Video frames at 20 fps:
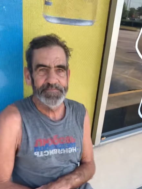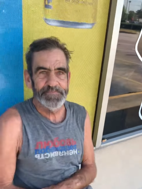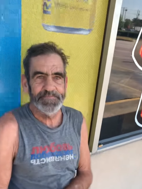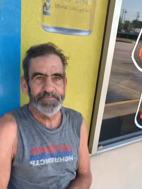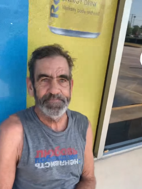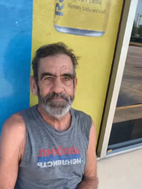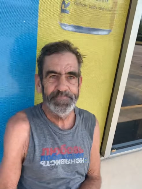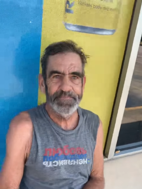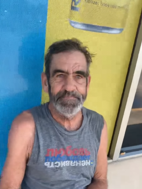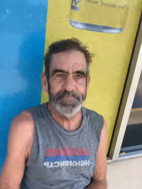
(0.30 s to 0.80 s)

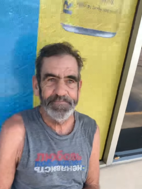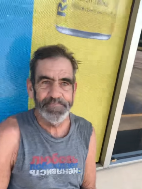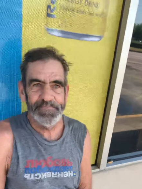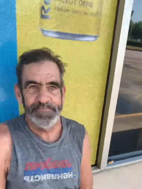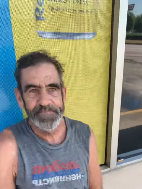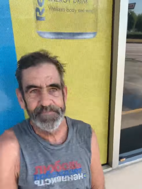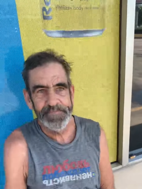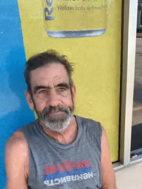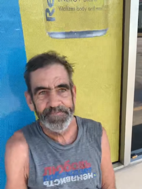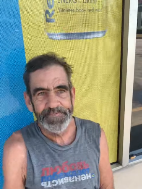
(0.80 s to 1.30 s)
Chris. What's
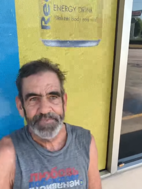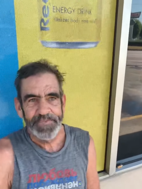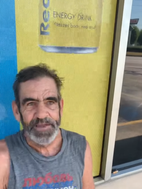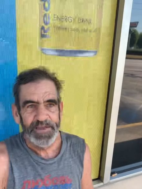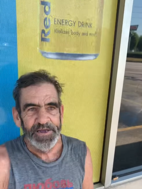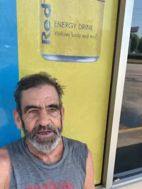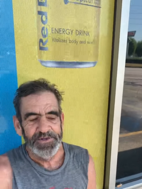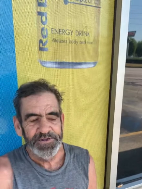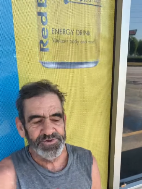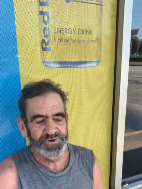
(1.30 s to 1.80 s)
your name?
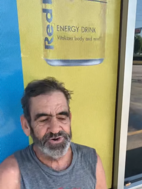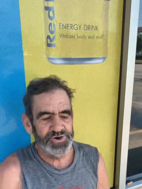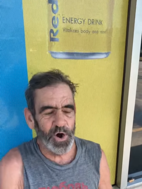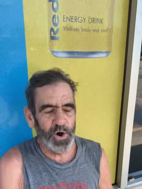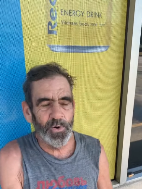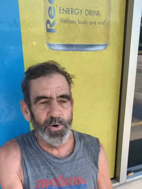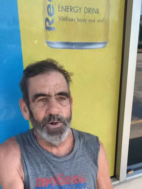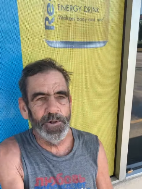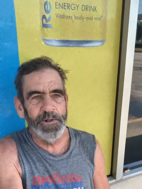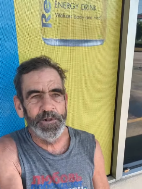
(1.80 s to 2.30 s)

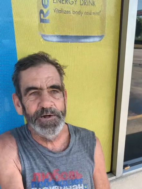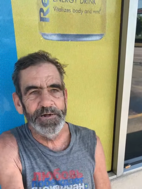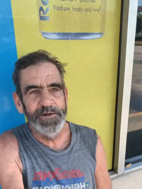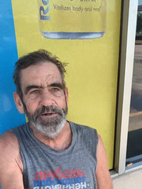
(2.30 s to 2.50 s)
Joel.